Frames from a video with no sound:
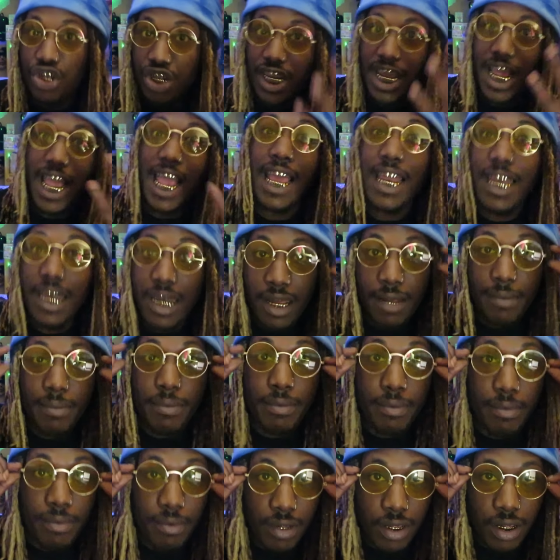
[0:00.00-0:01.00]
shit adding up.
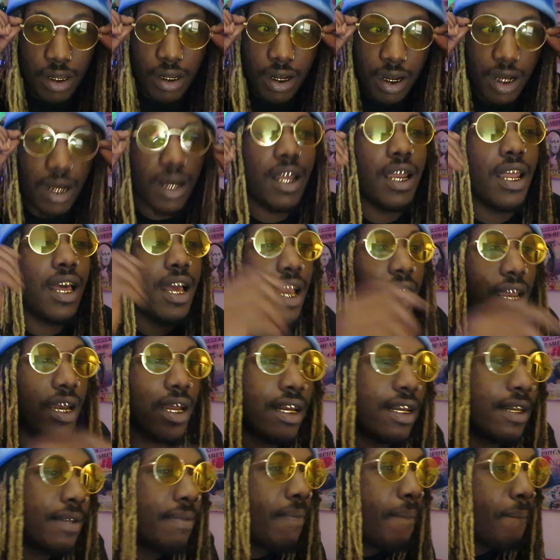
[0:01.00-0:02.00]
Ugly eye,
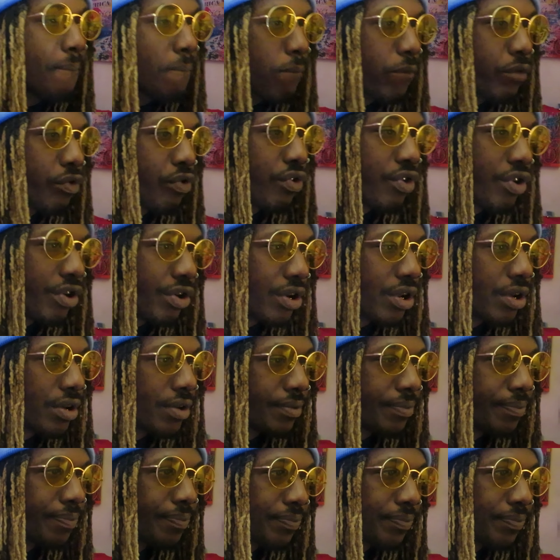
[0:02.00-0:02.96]
nigga. For real, though.